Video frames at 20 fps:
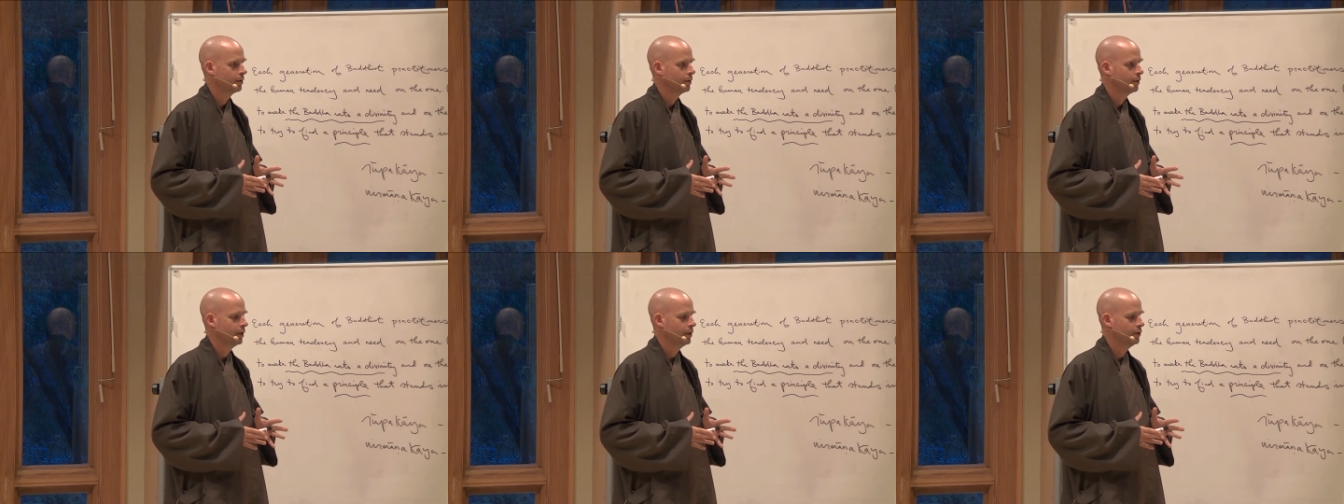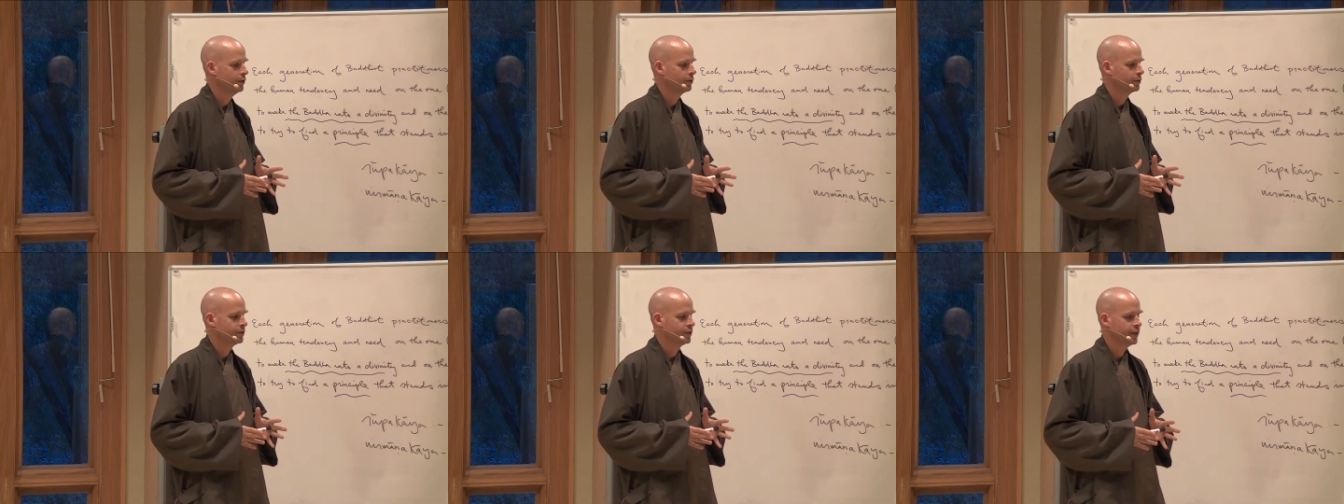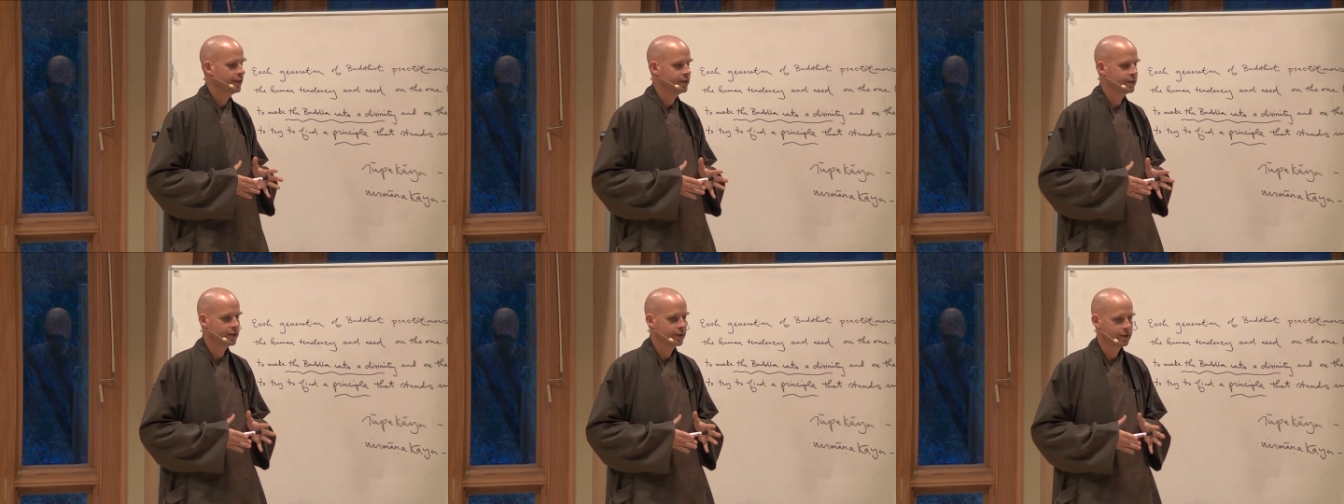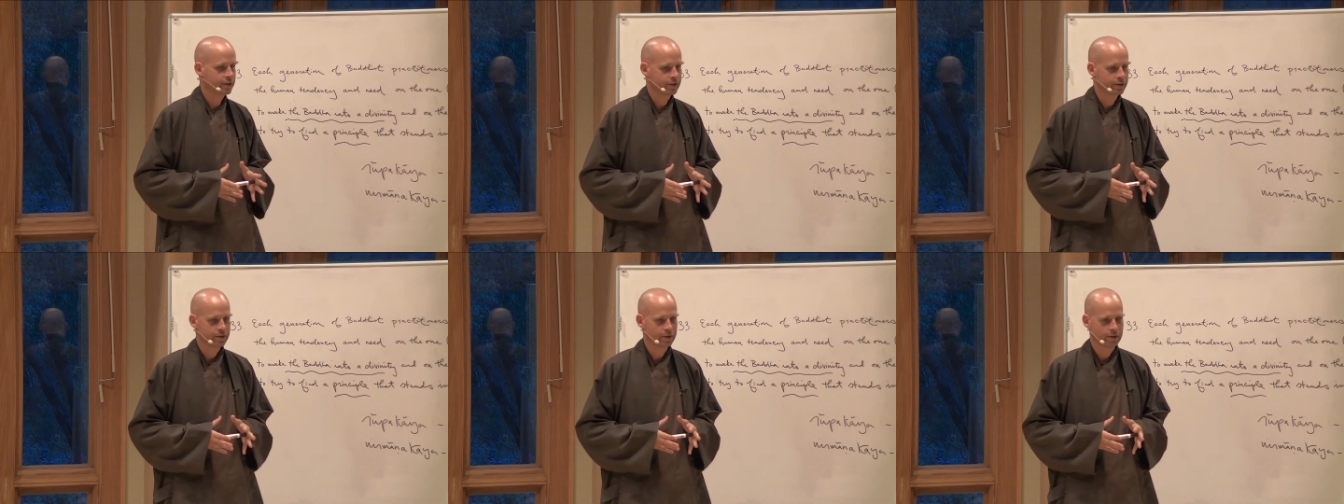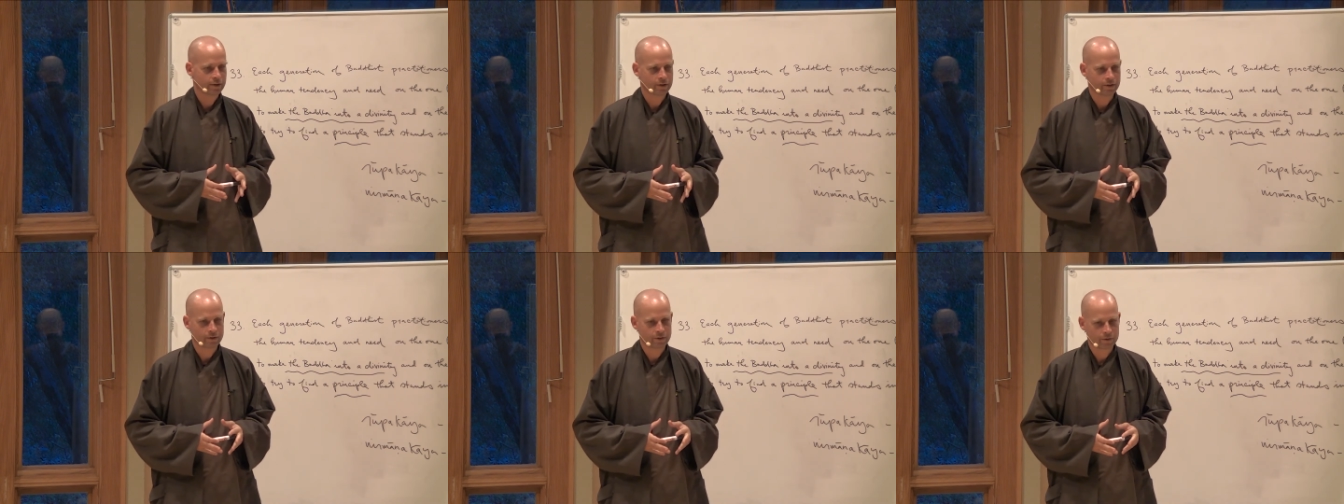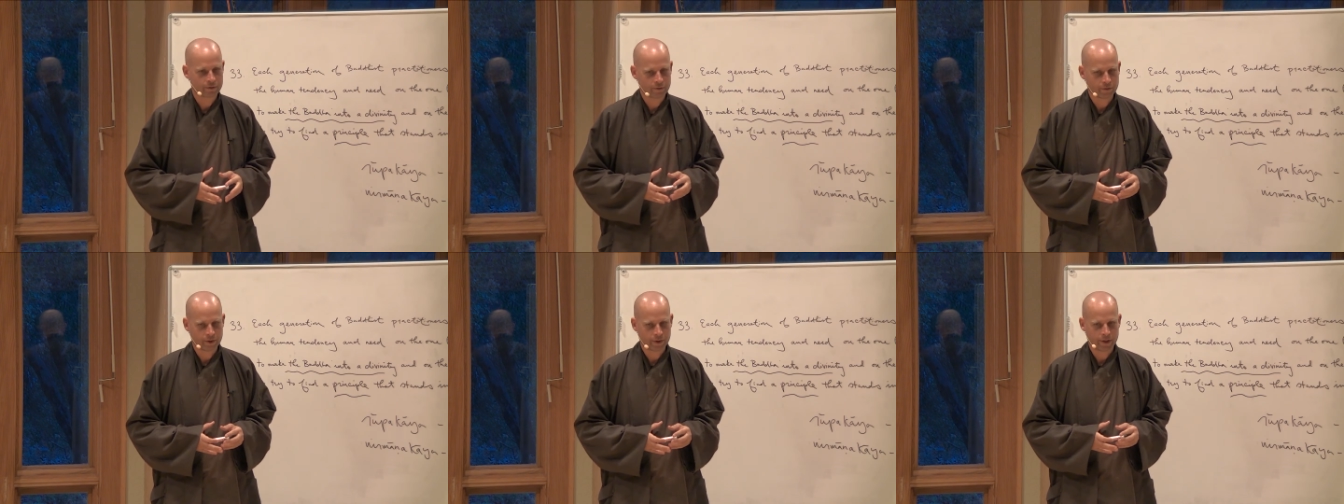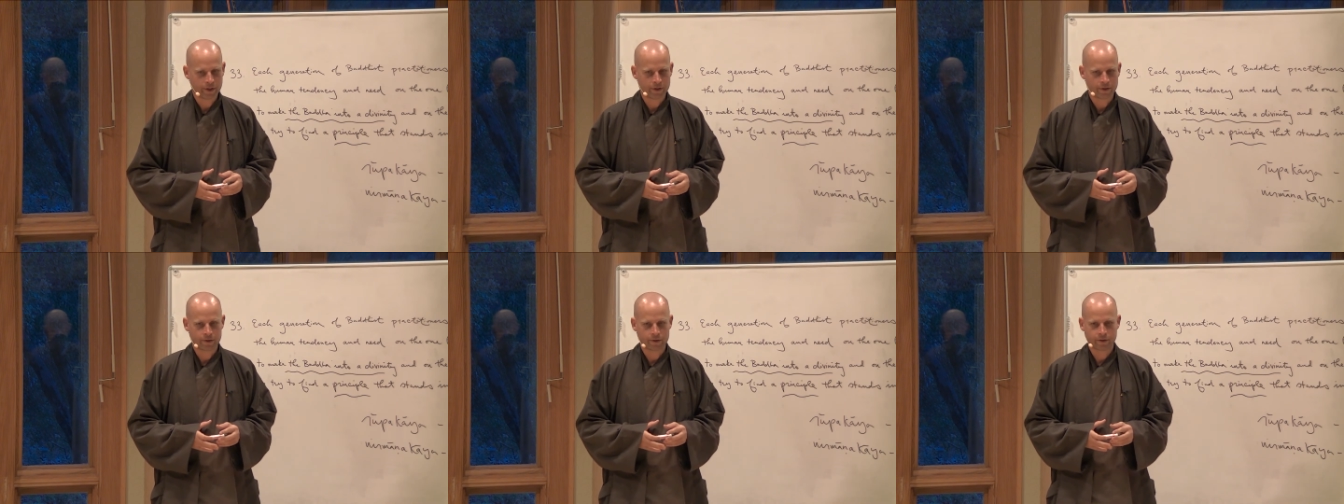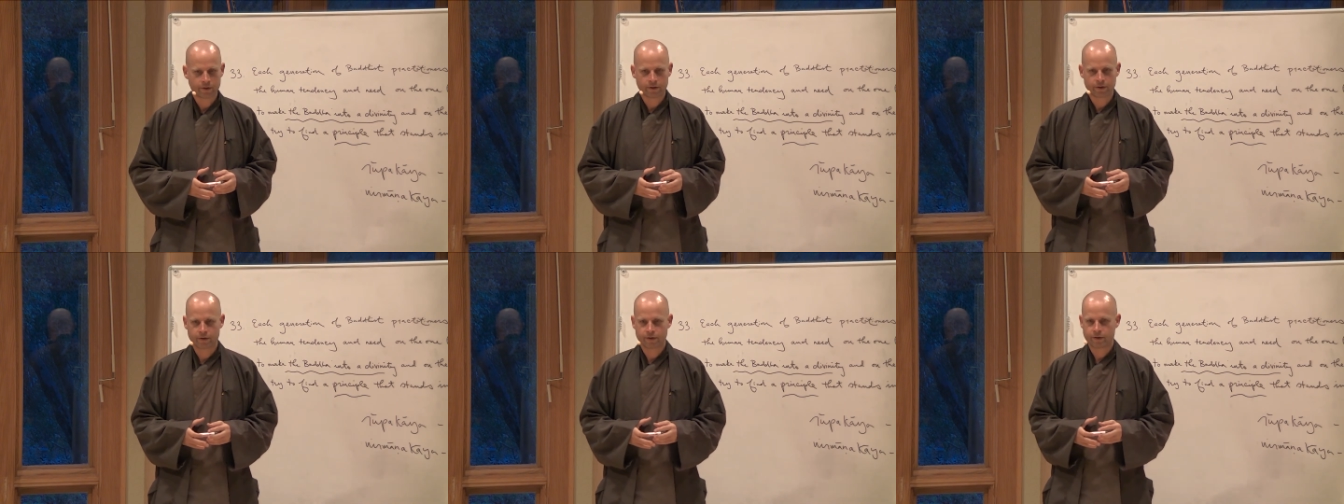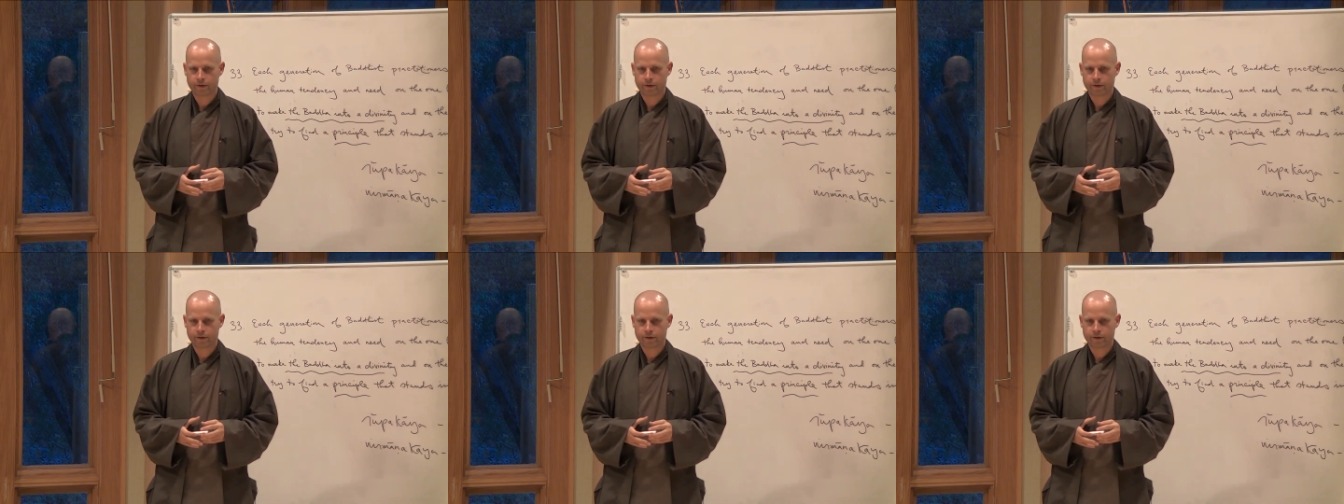in those teachings there is a phrase